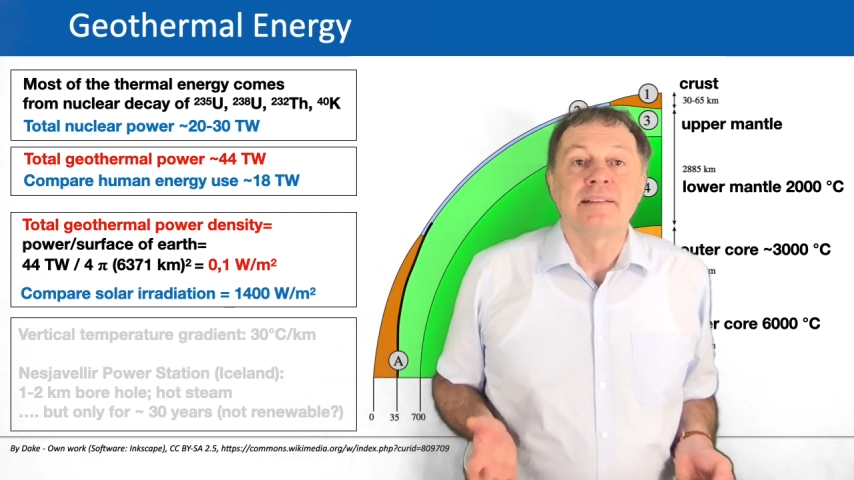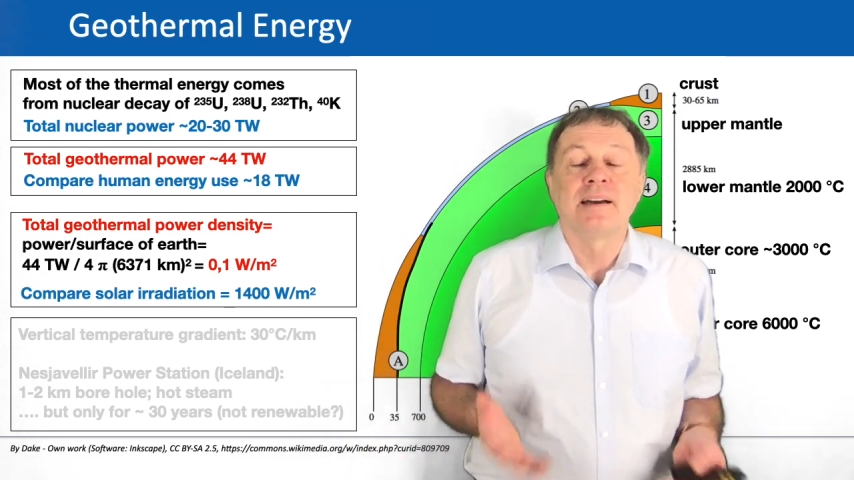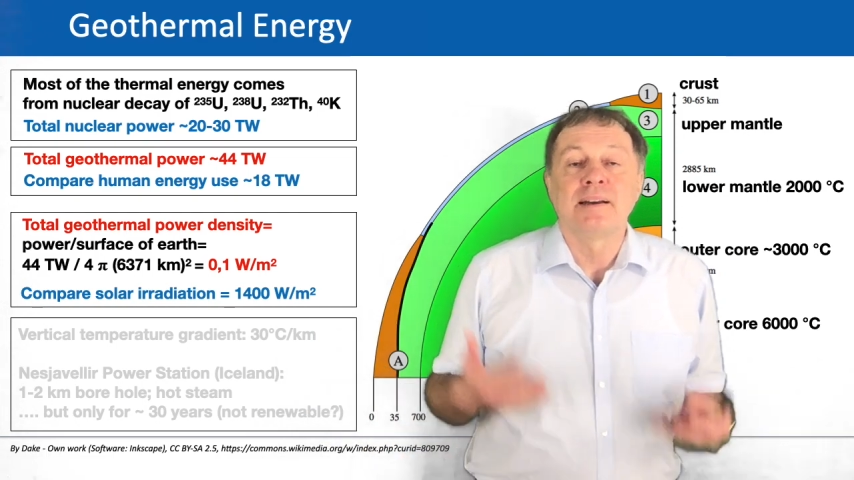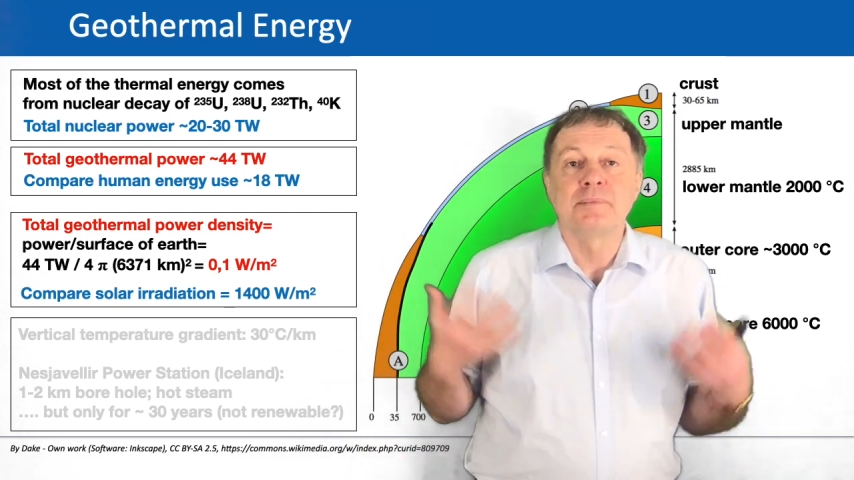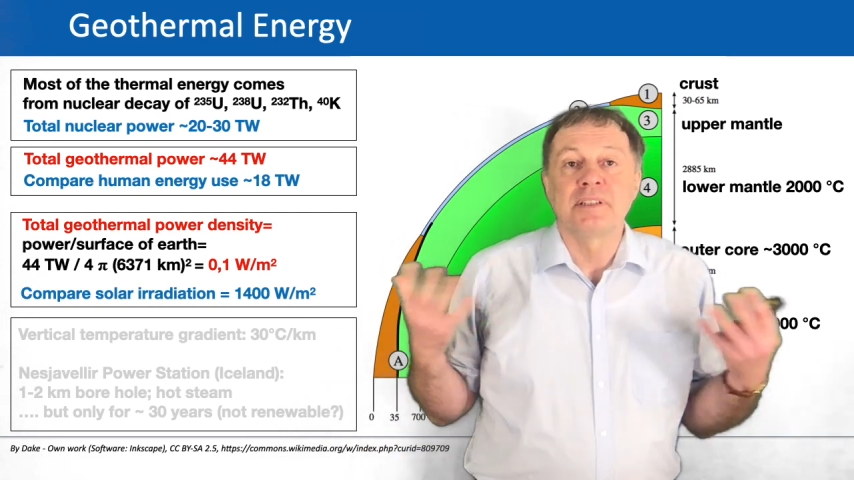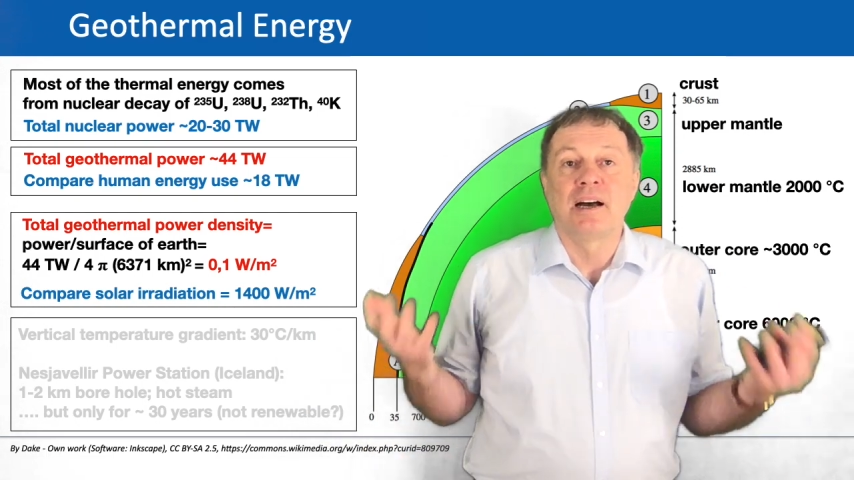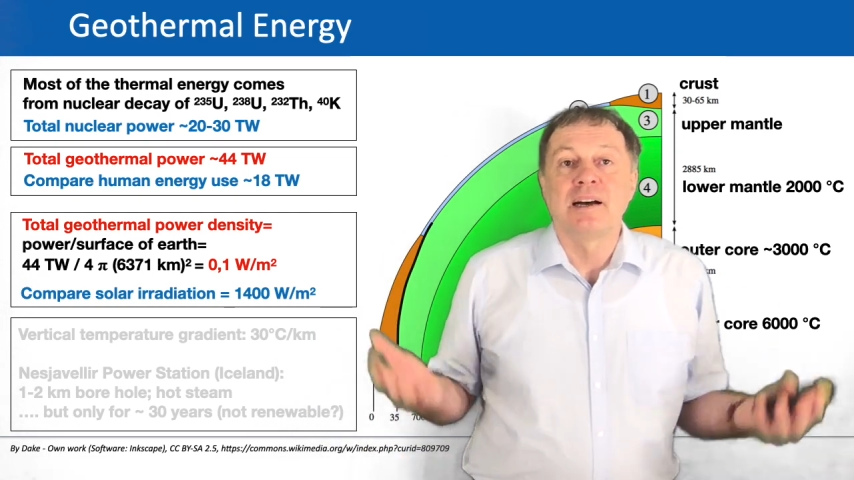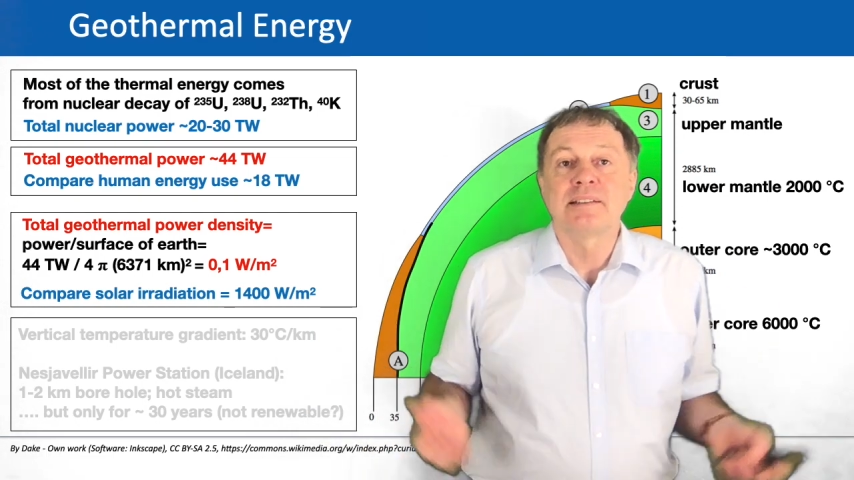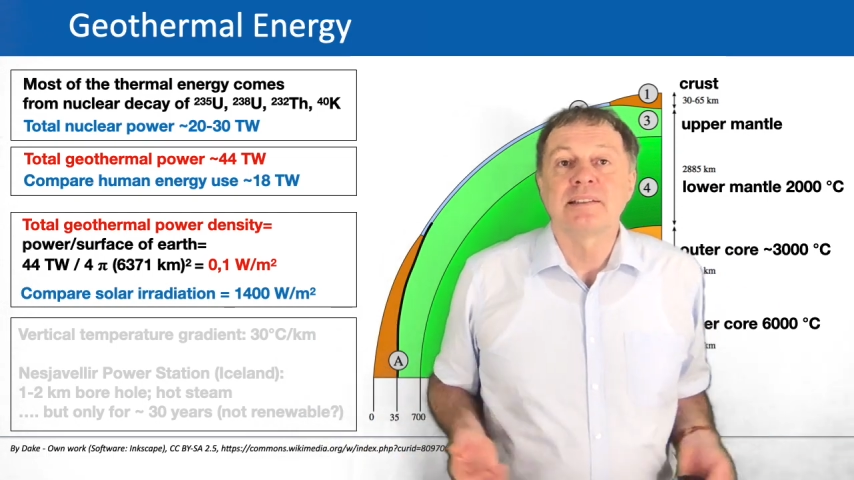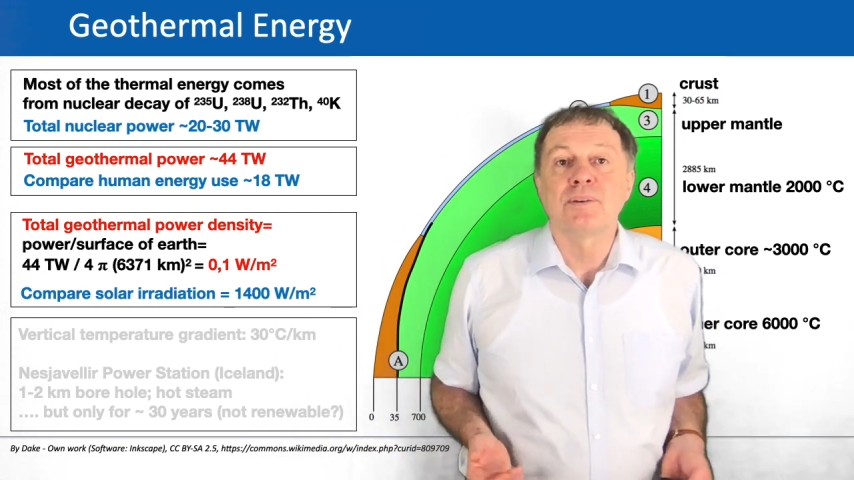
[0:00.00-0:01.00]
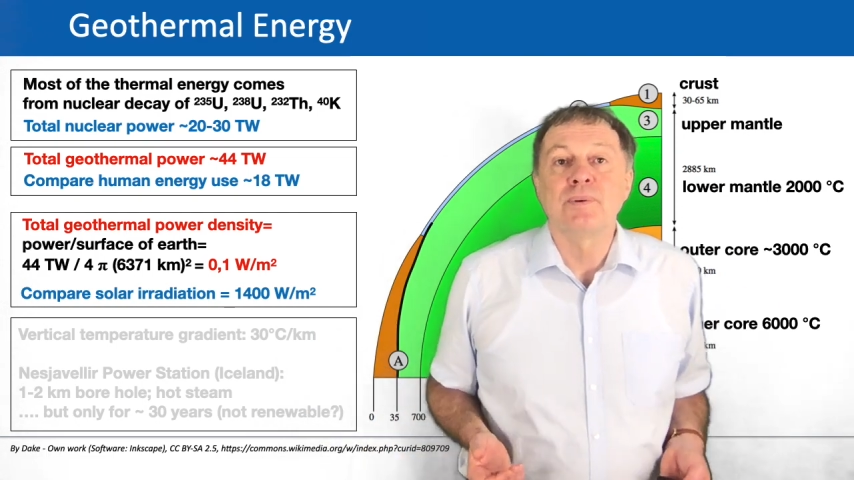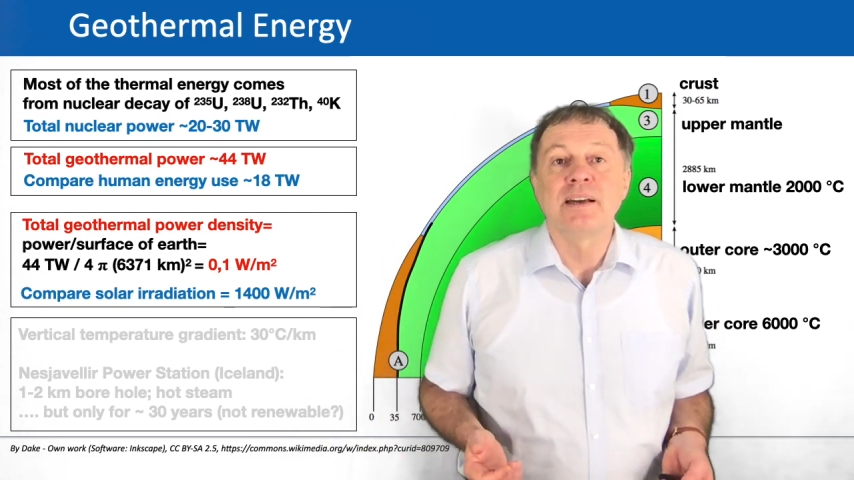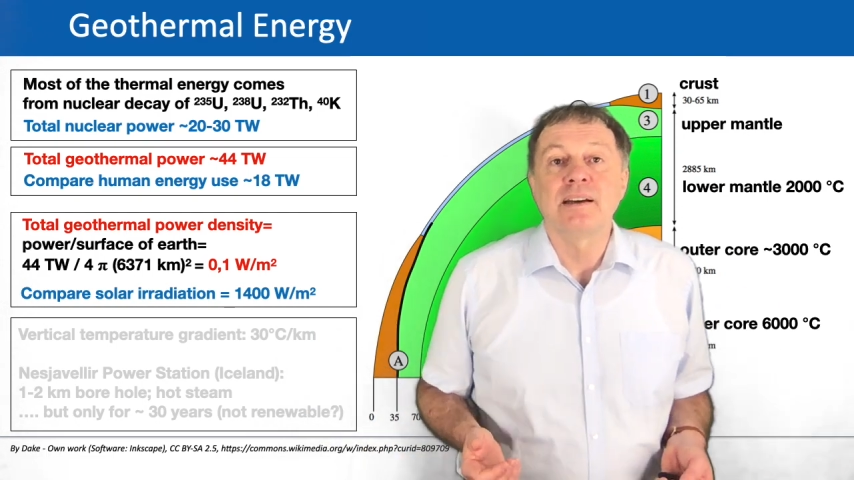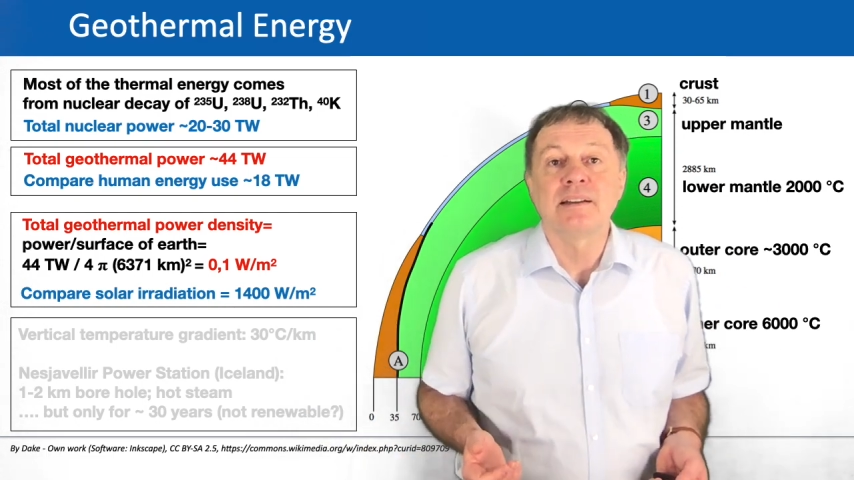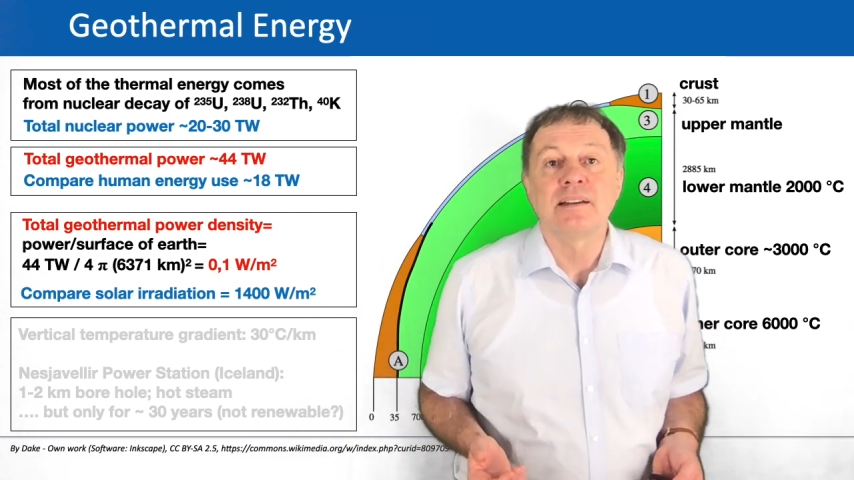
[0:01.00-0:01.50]
times r
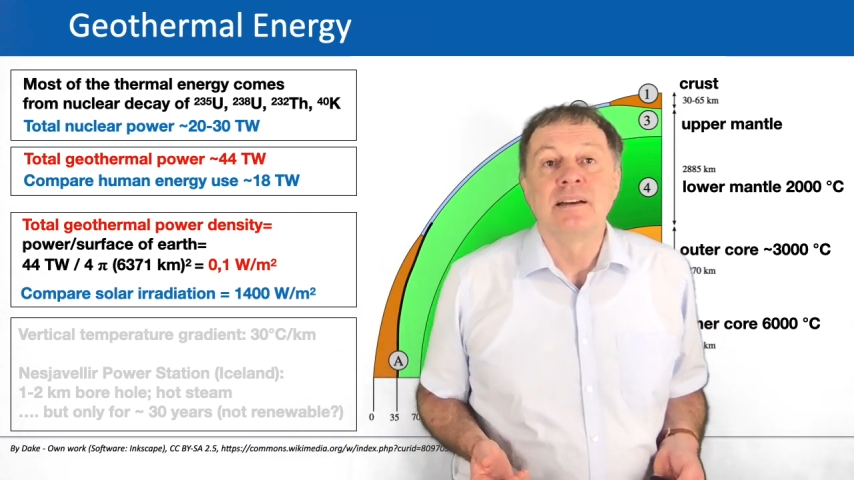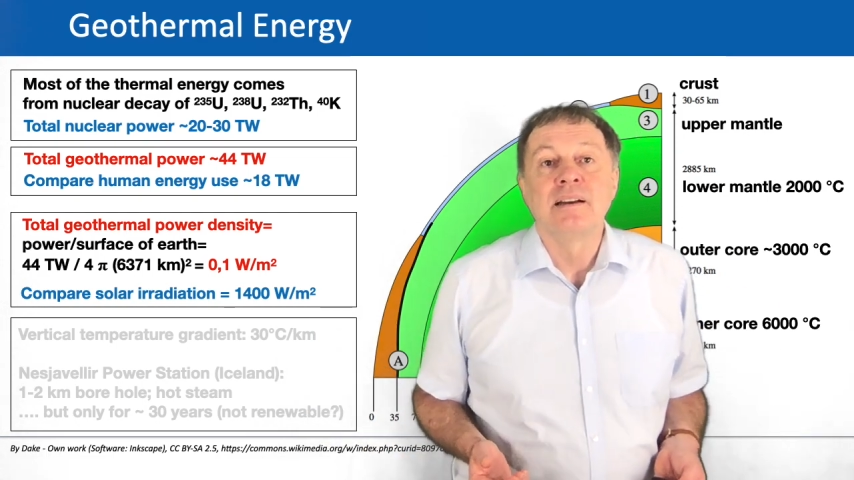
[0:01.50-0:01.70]
squared.